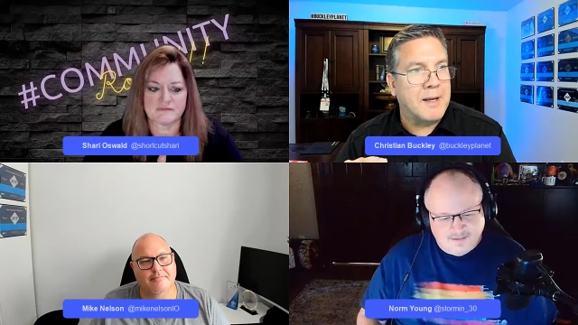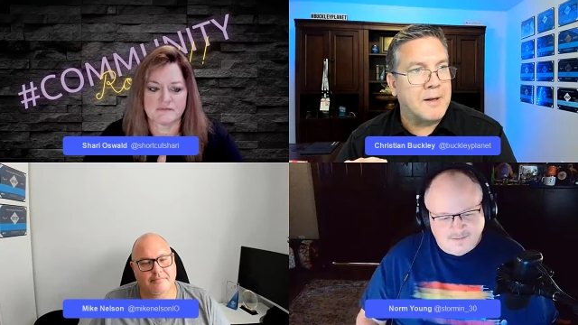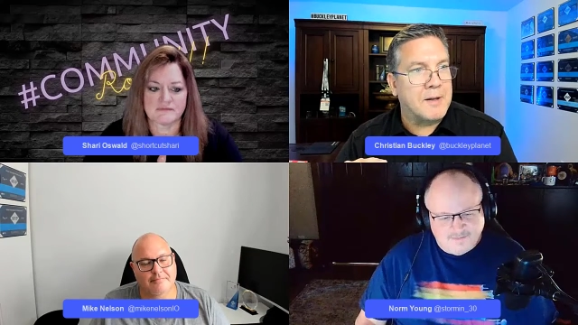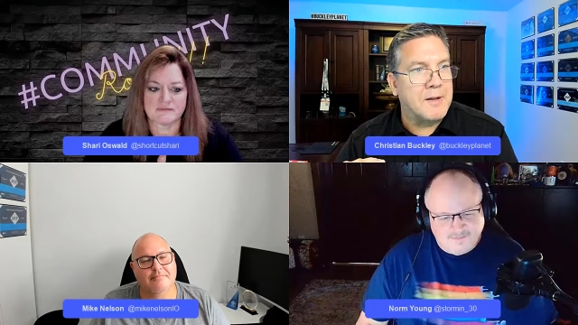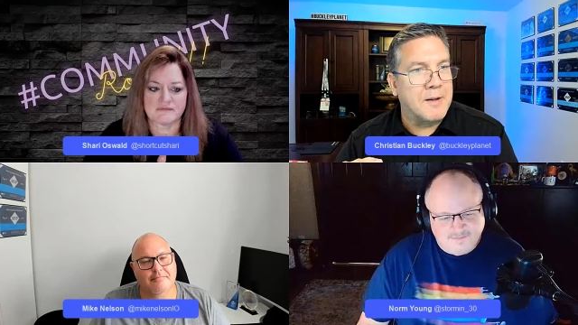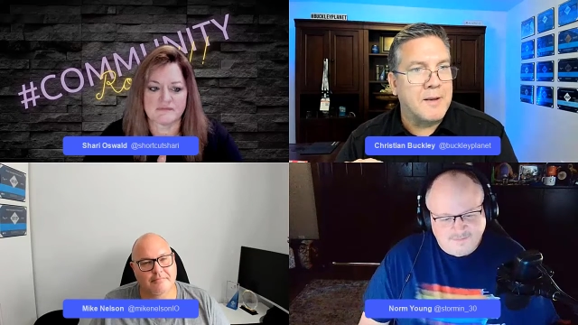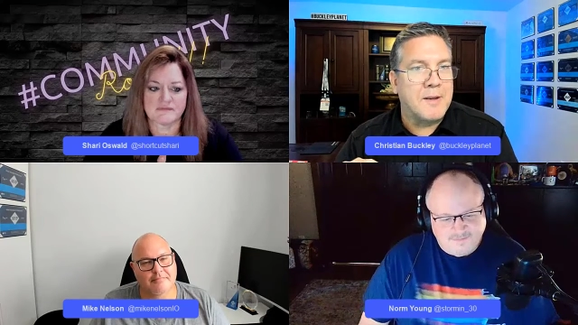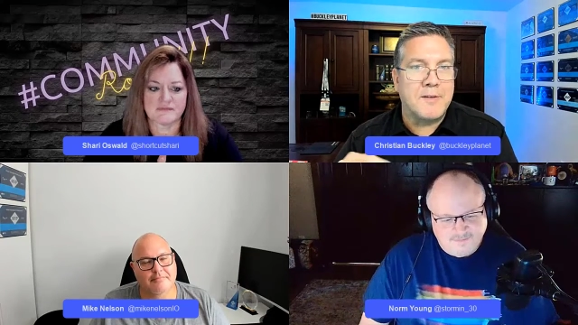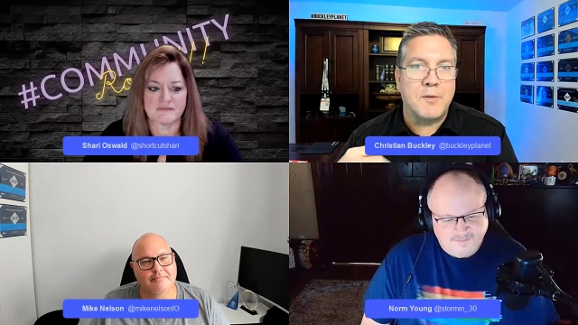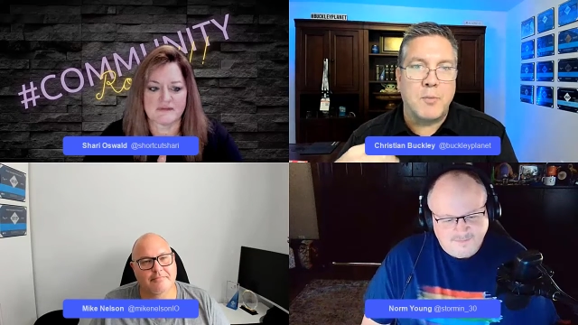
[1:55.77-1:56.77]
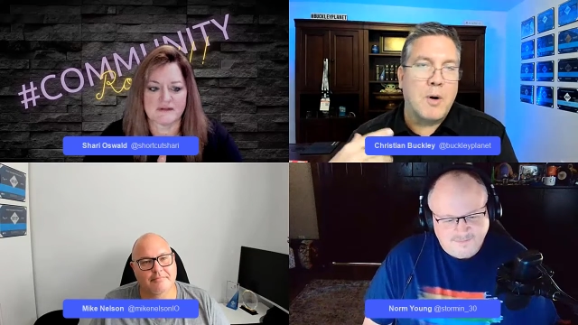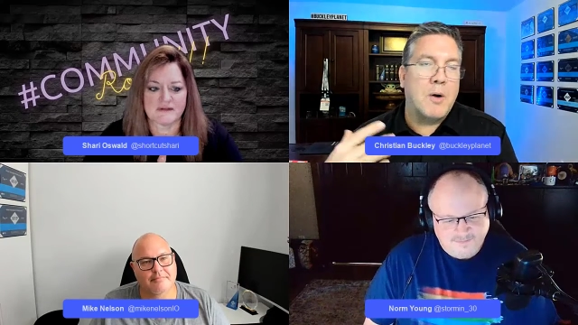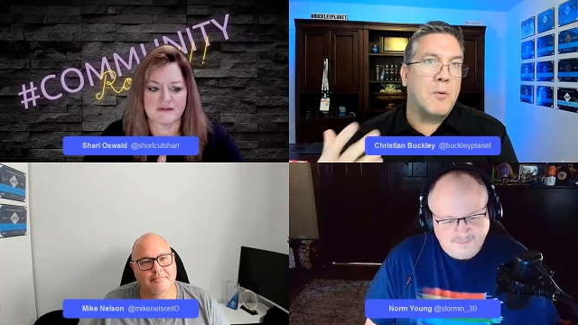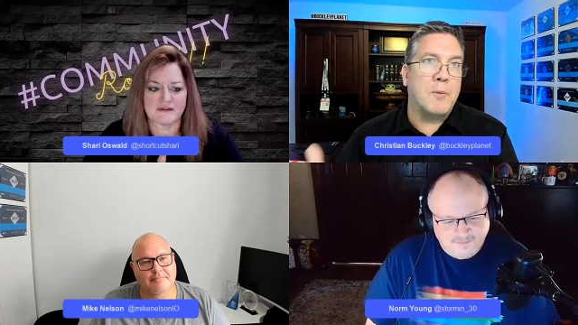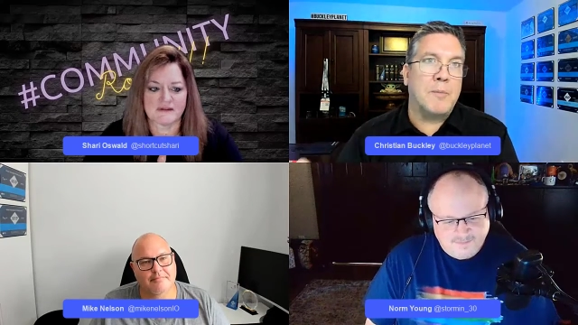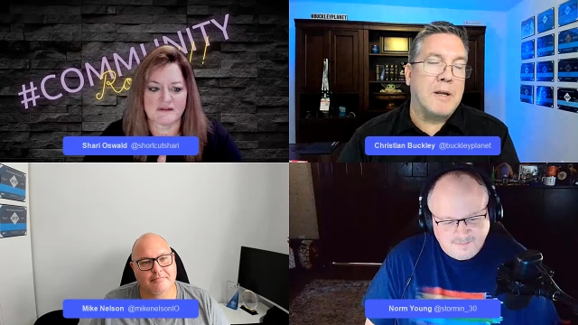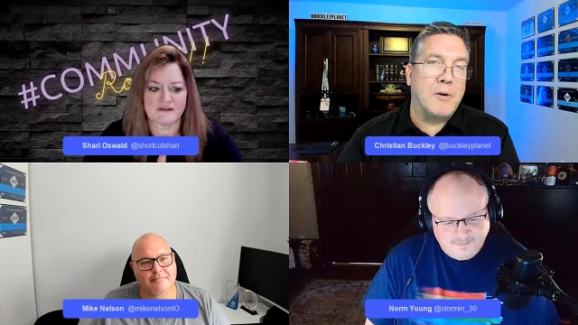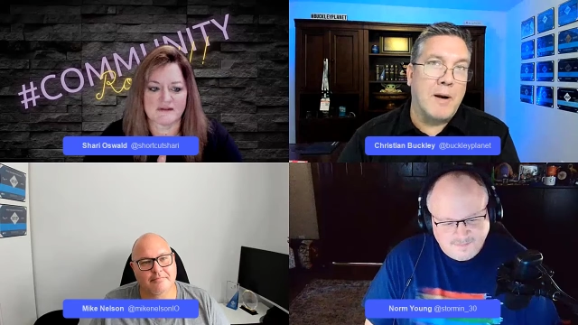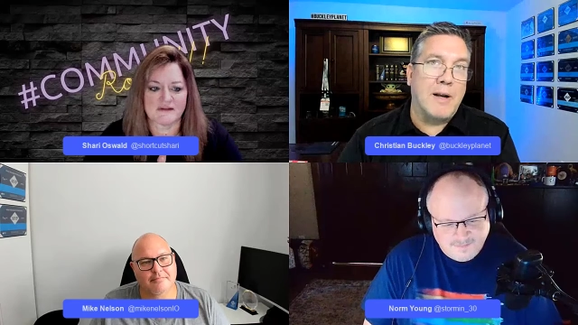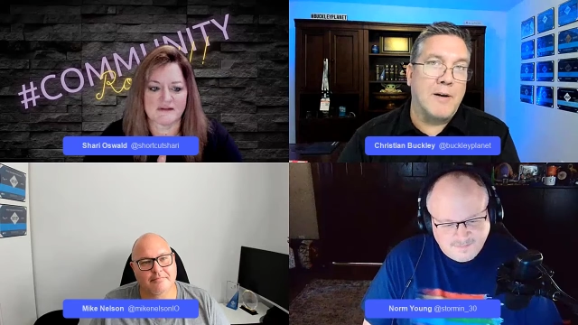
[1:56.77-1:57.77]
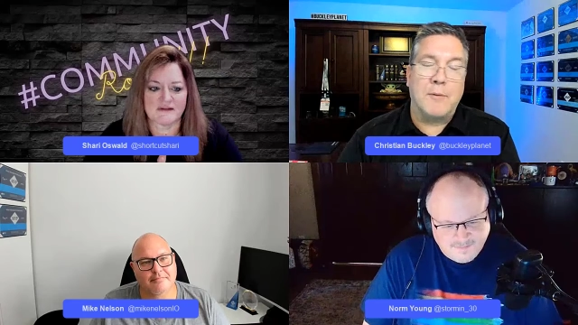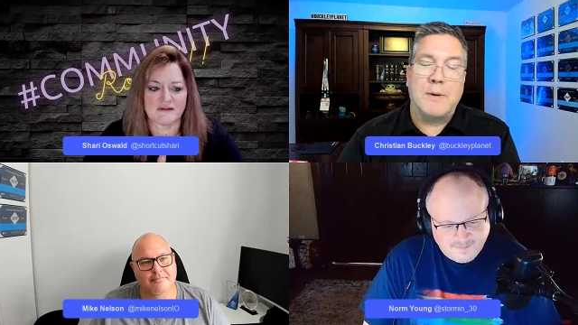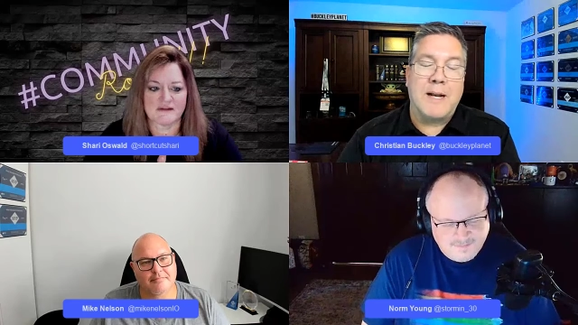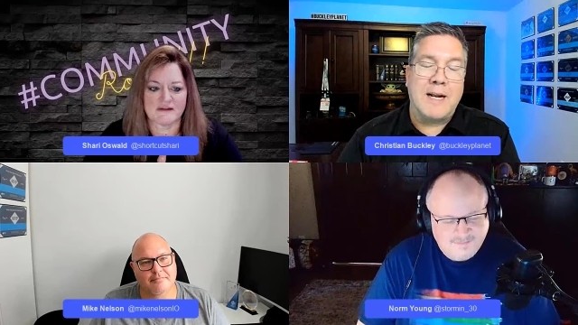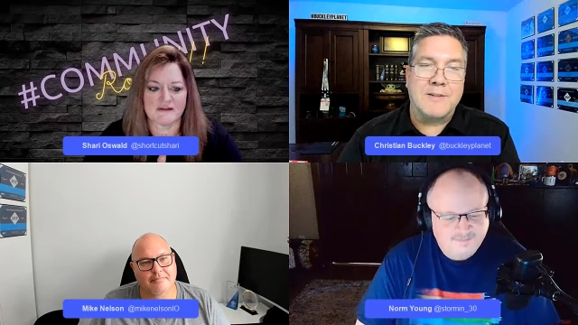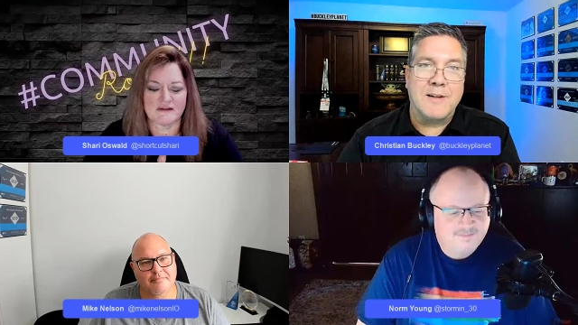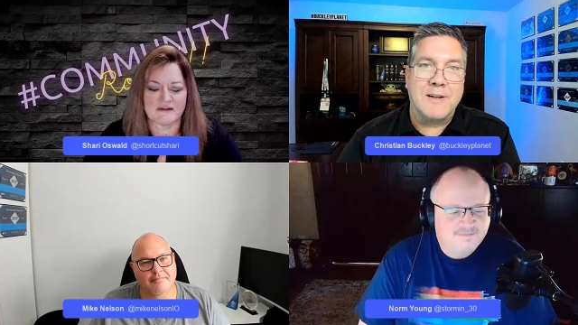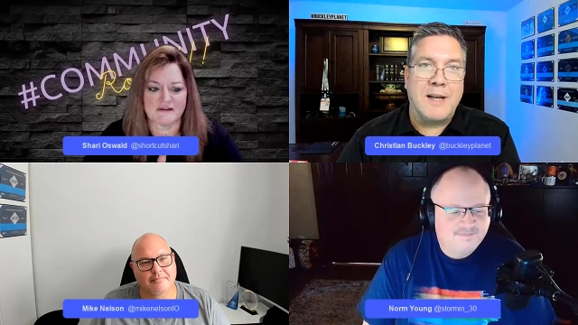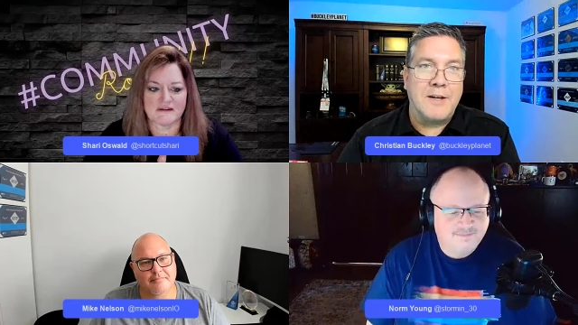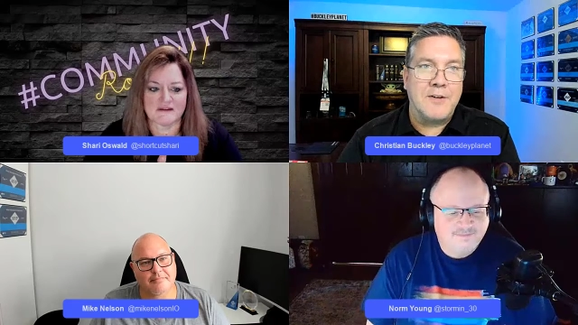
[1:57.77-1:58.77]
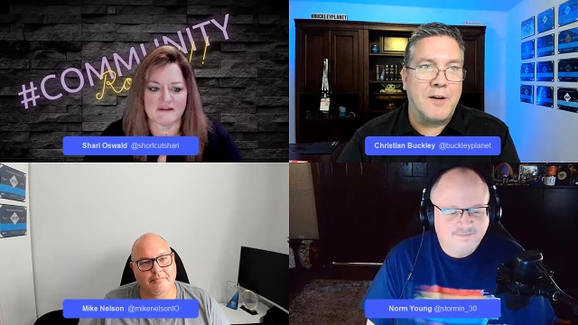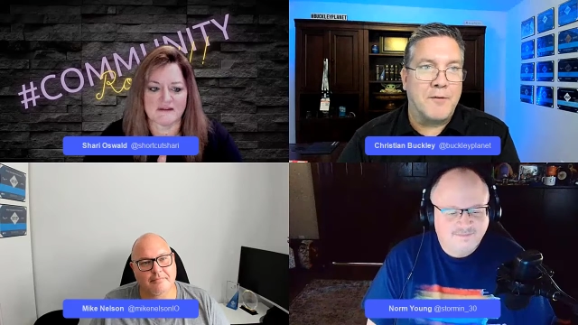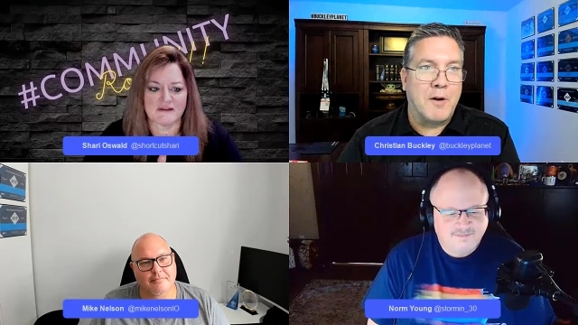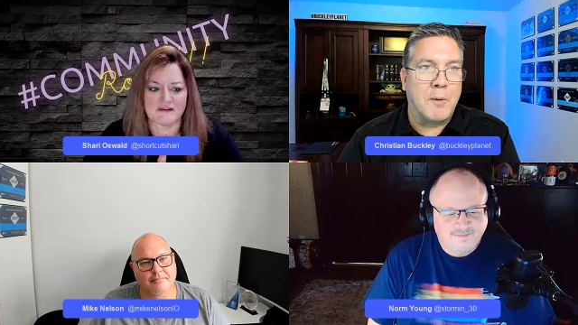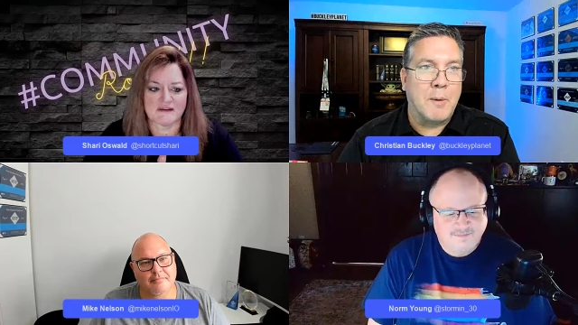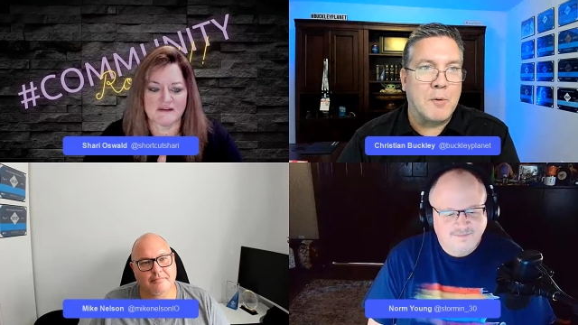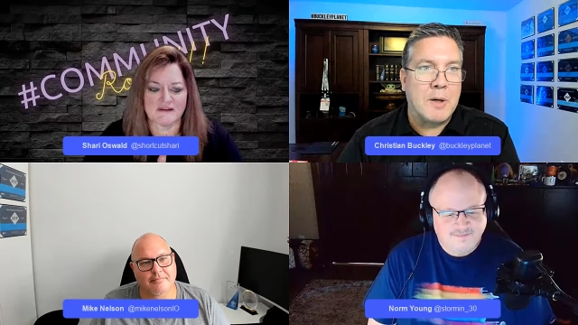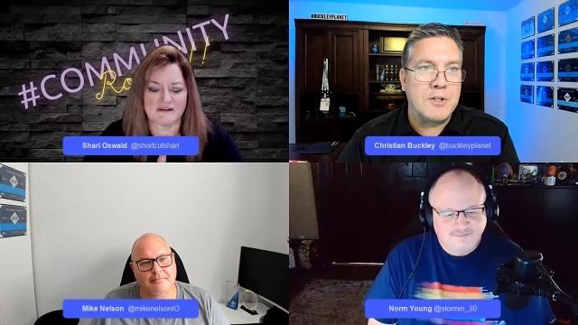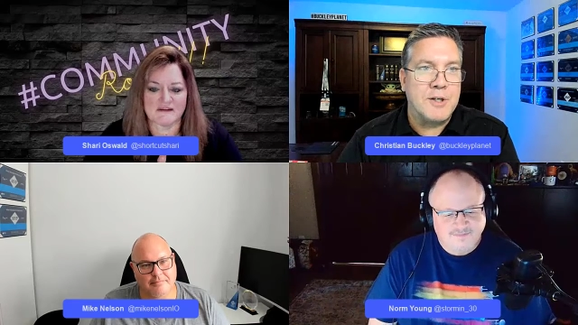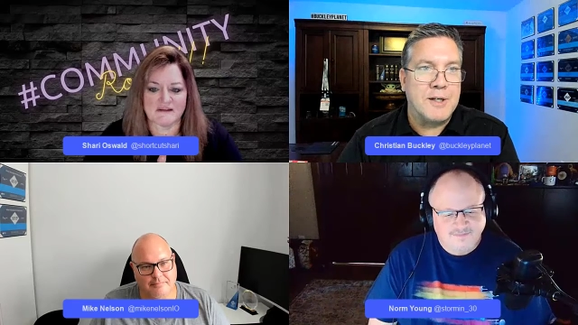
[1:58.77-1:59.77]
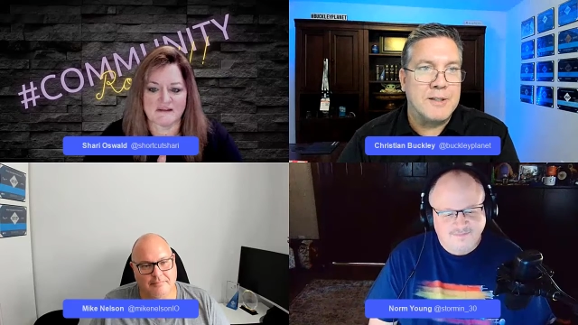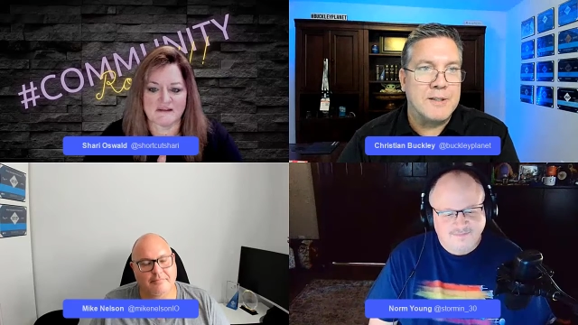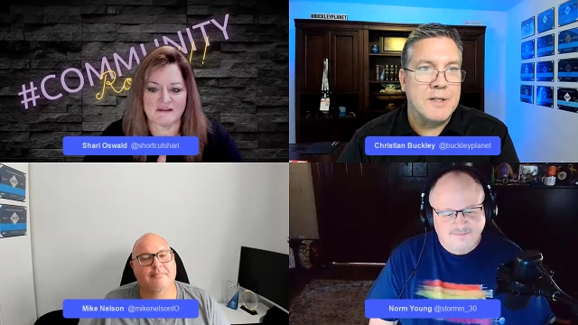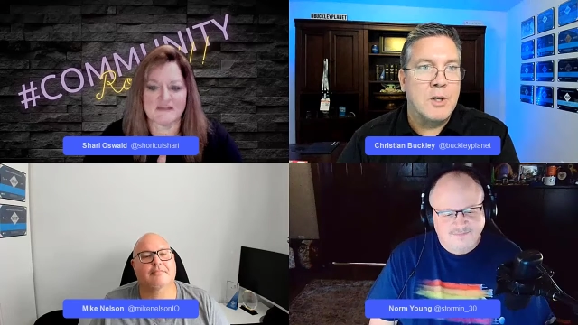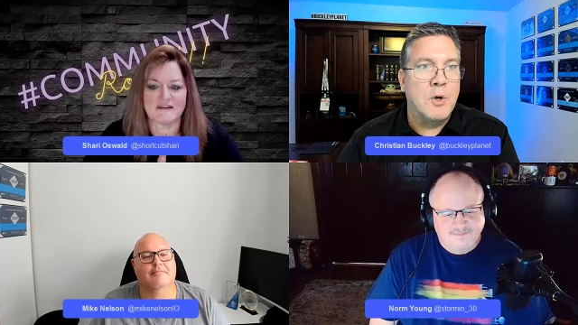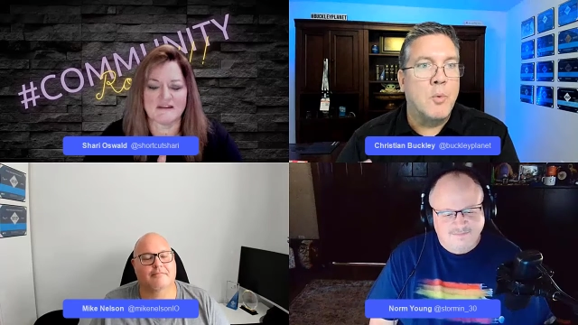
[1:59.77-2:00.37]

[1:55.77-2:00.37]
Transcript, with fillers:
Speaker 1: like this is where it would be great if we could ask aj a follow-up question is